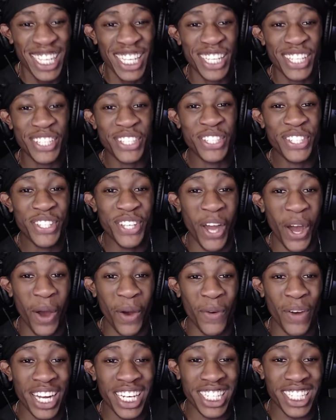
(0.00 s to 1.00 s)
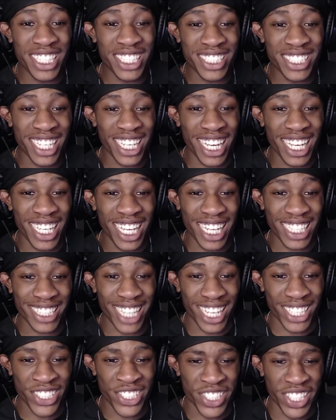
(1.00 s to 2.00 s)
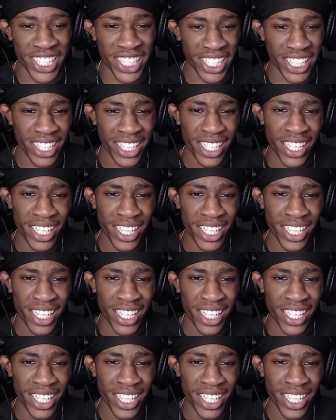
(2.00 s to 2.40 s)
Yo, when did this nigga get that shit?